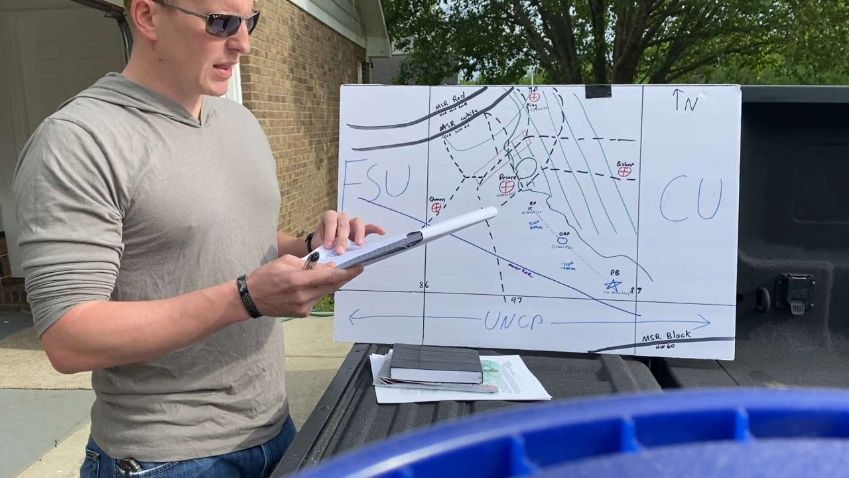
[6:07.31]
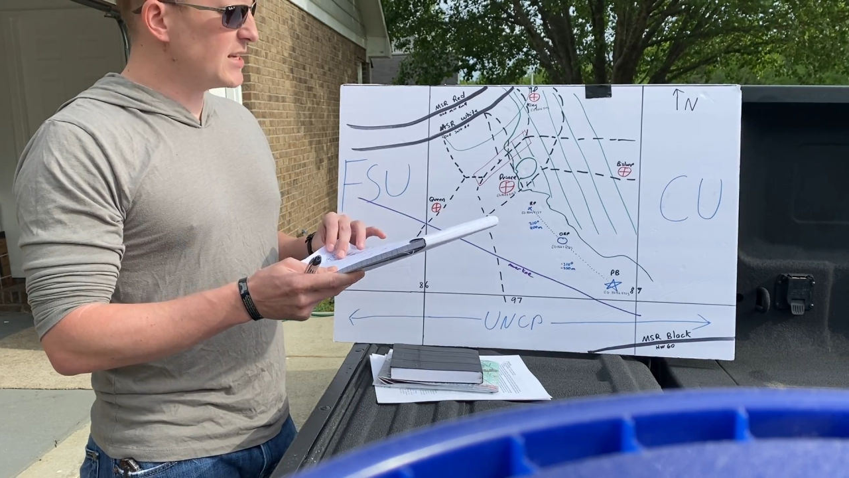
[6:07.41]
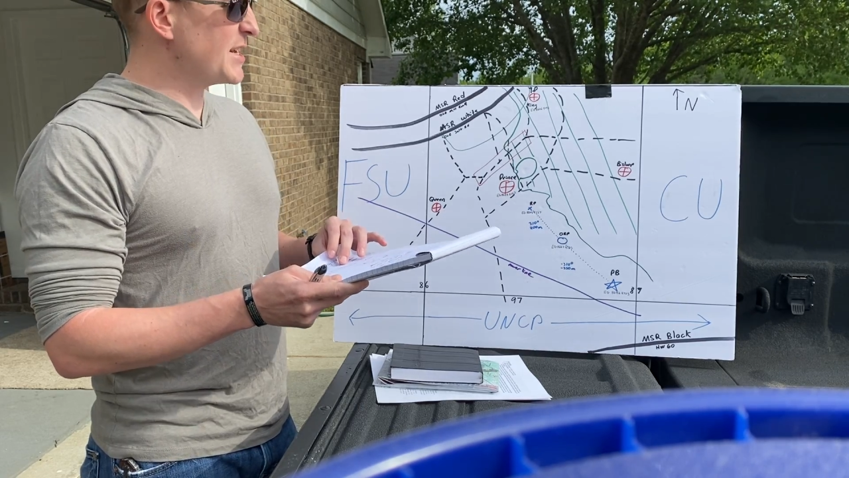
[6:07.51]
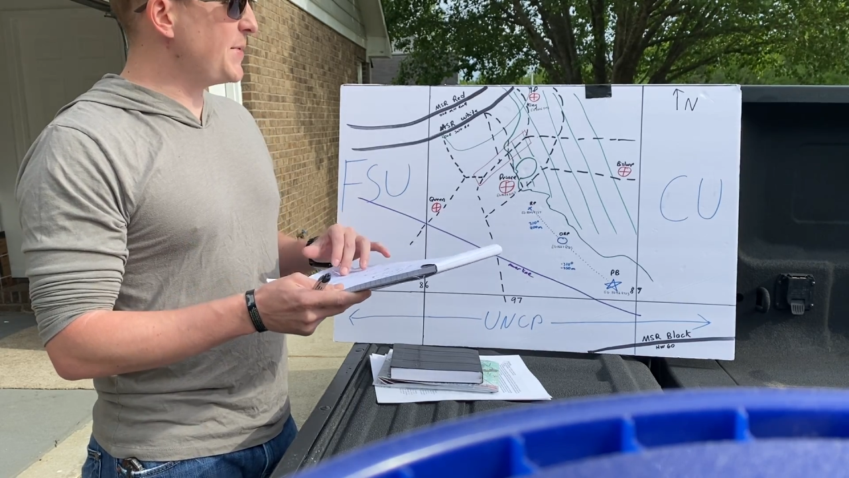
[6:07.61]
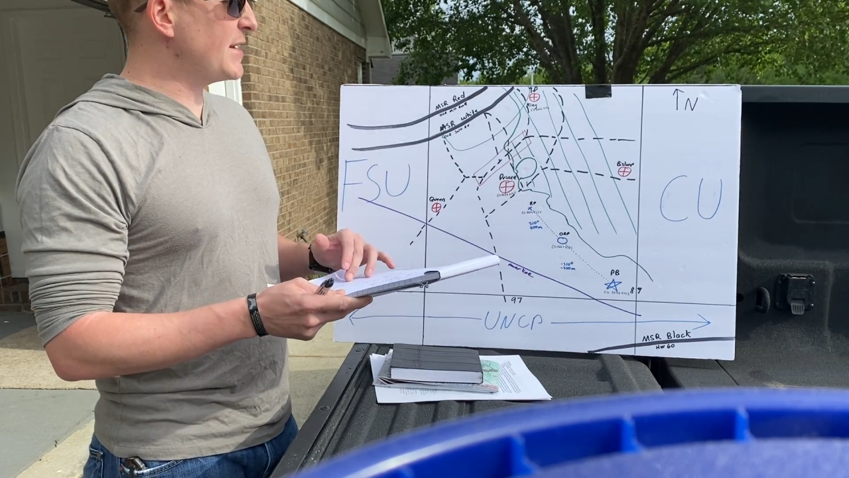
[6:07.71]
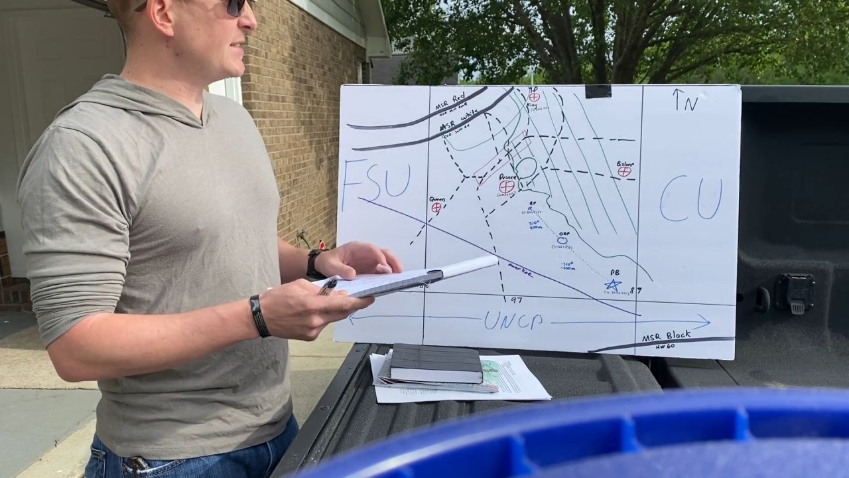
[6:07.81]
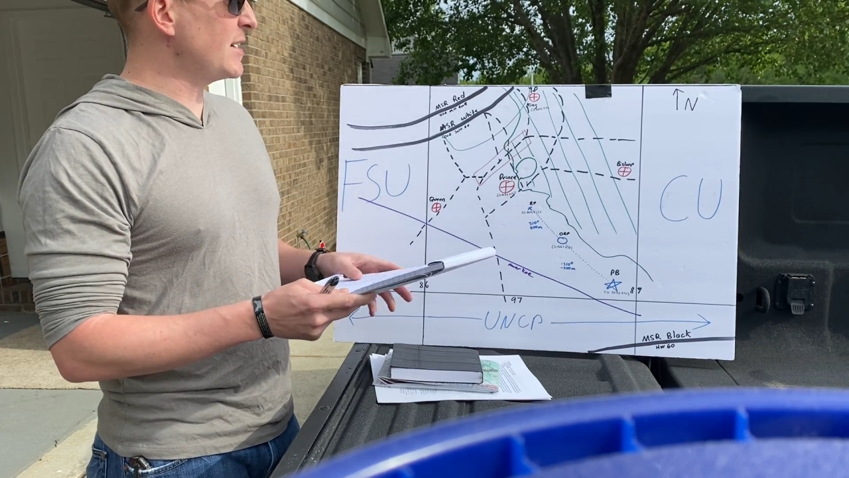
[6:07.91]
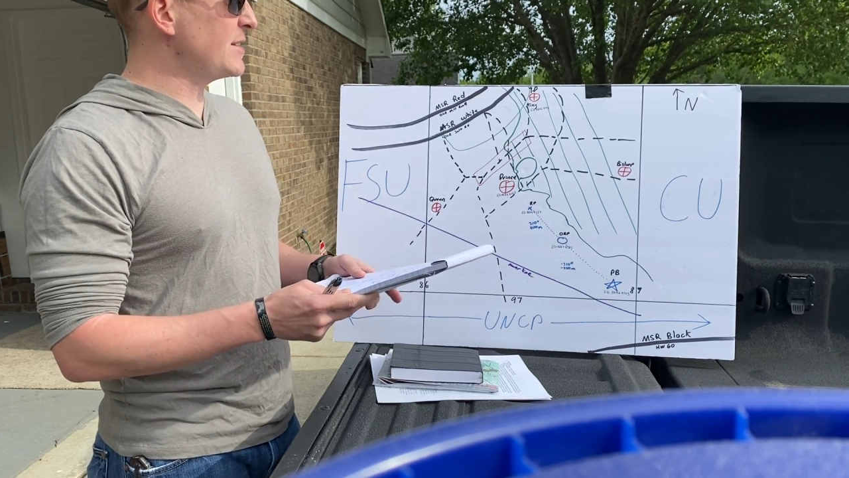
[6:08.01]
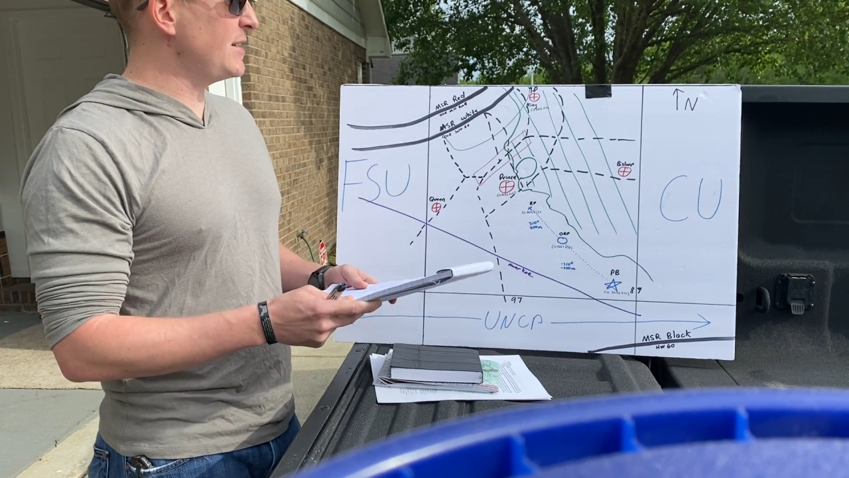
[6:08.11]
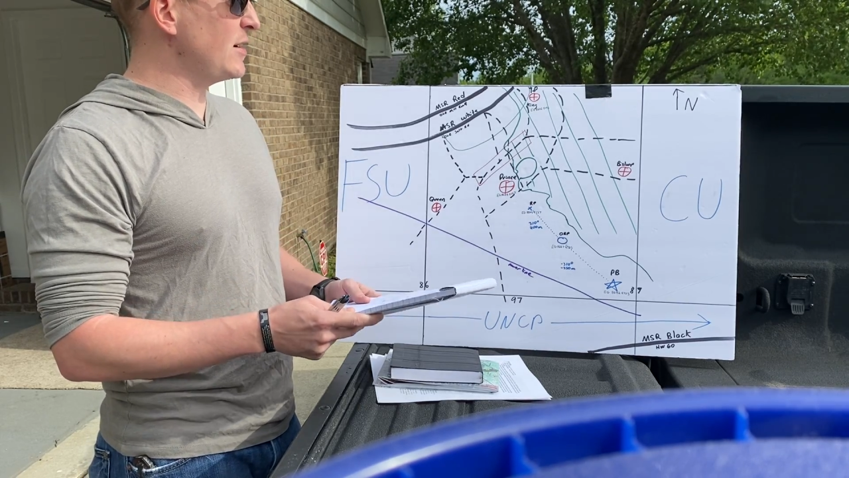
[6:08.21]
is going to be
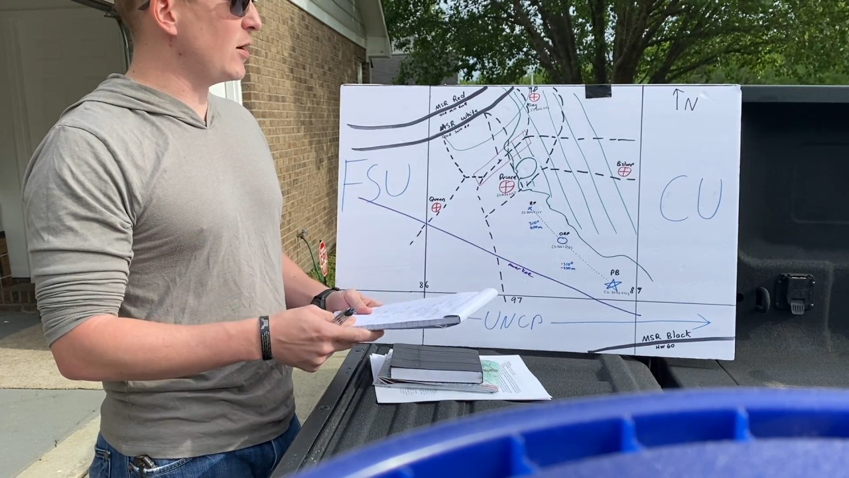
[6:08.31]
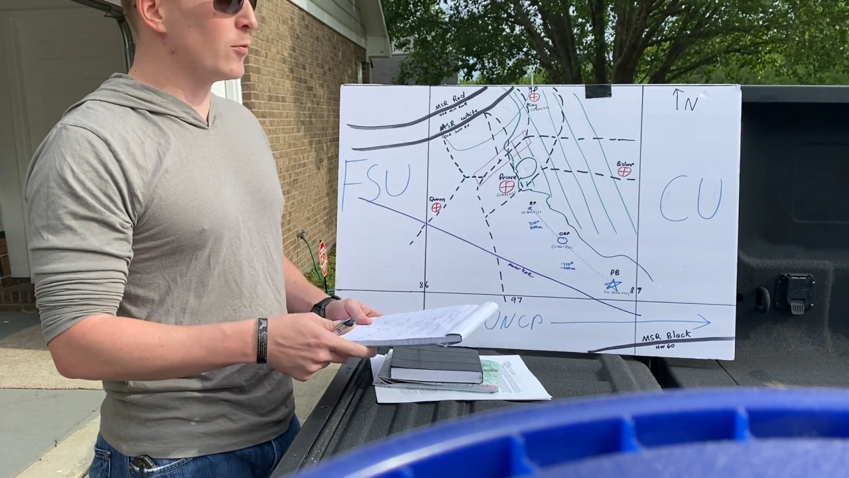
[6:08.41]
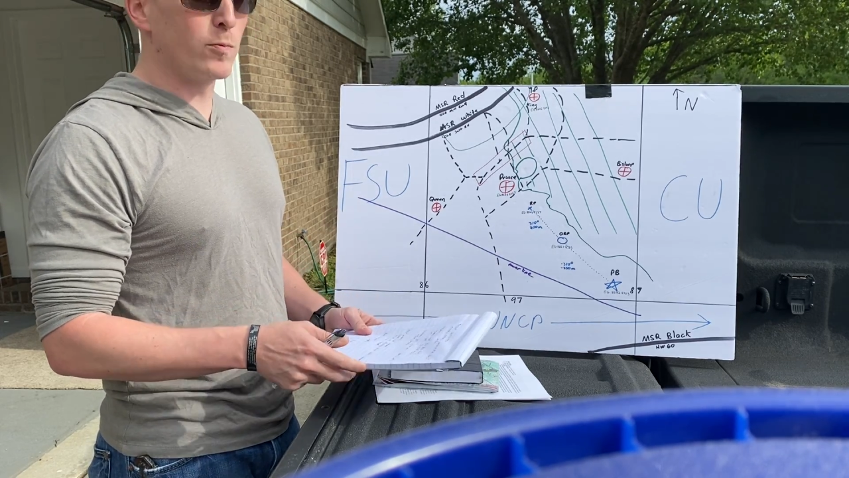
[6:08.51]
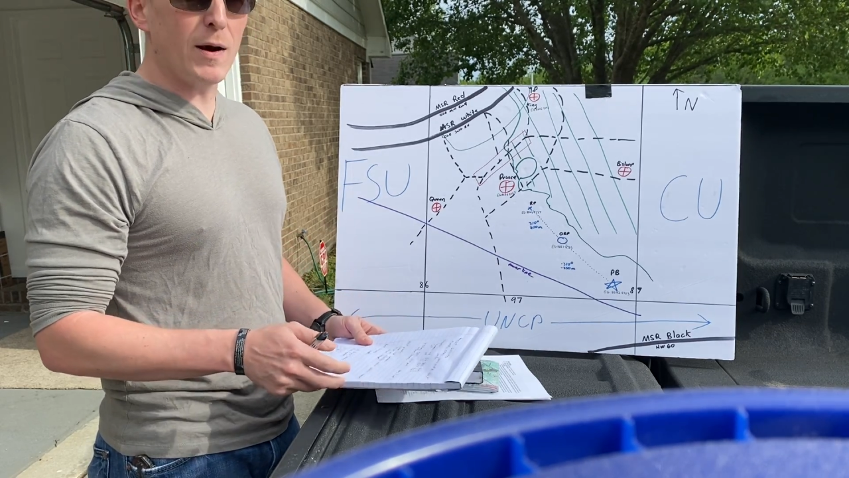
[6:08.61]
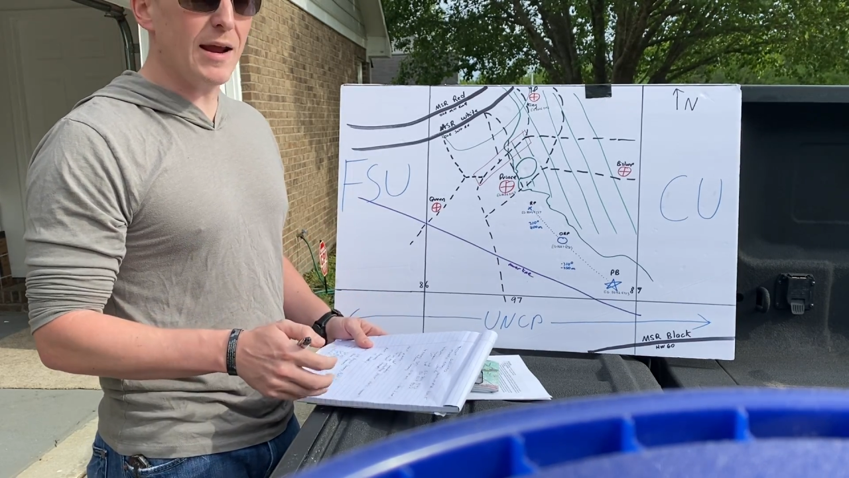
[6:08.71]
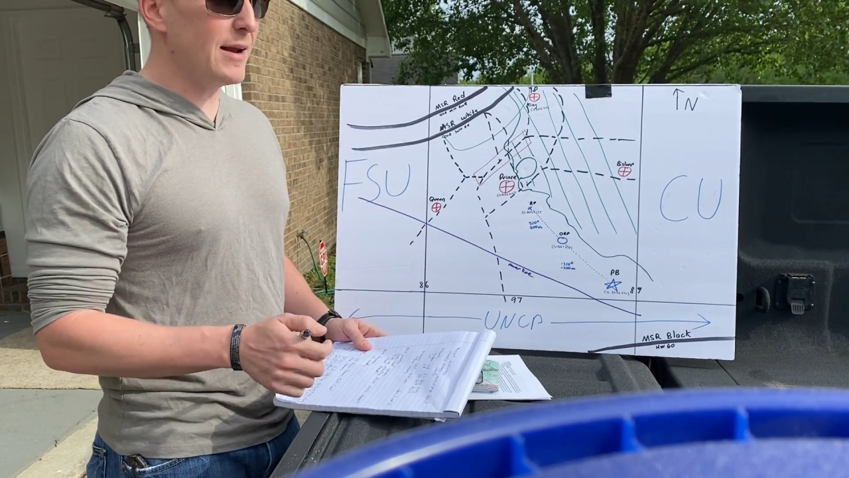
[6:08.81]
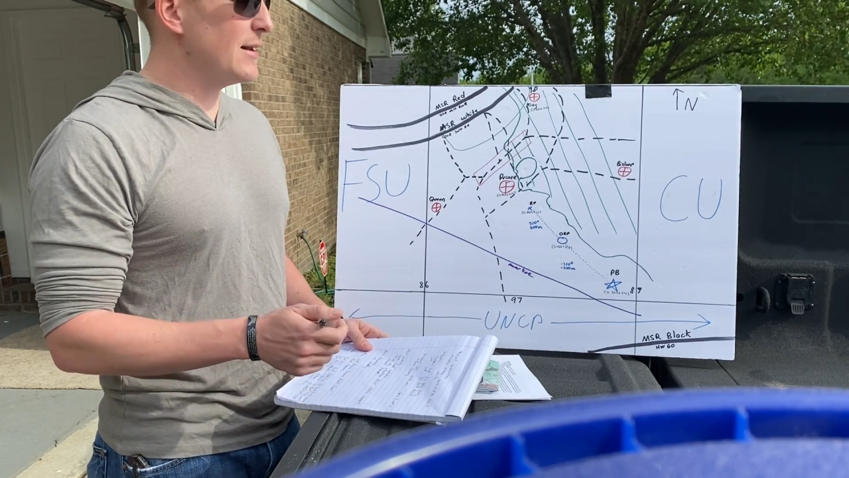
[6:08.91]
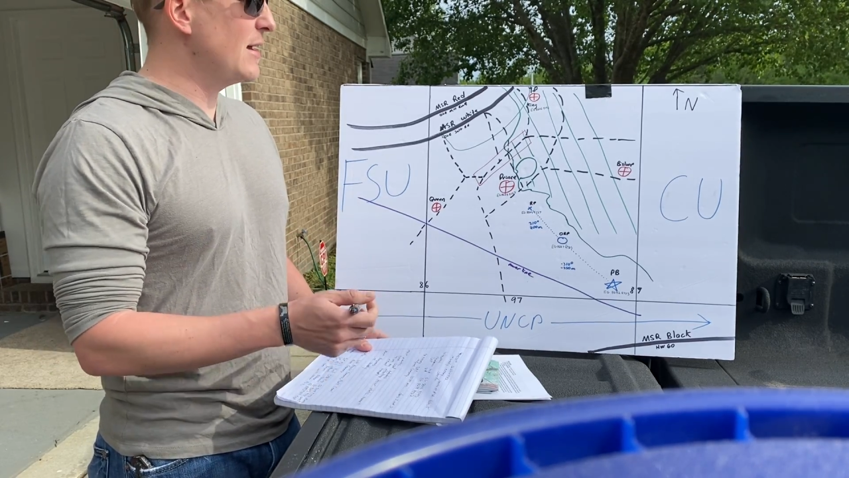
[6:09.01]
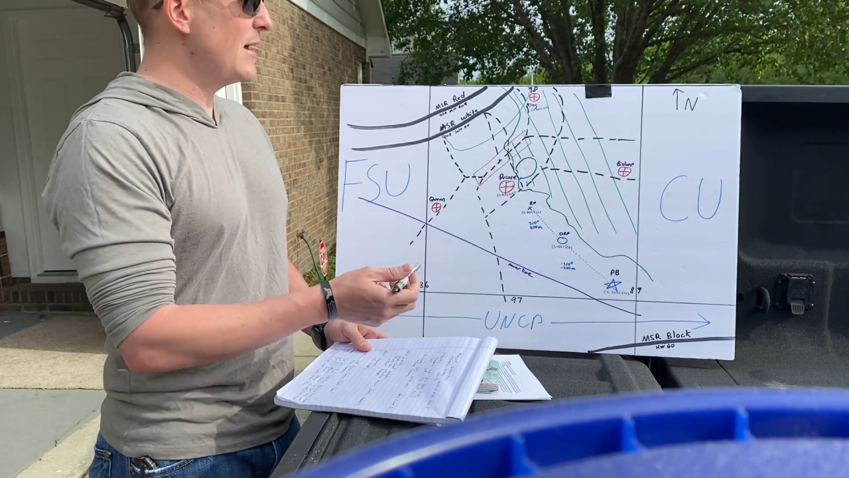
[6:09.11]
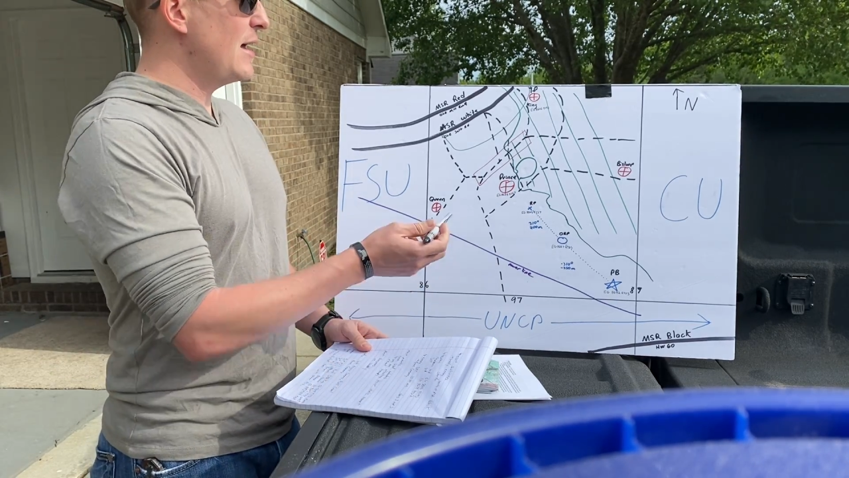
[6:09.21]
conducting a raid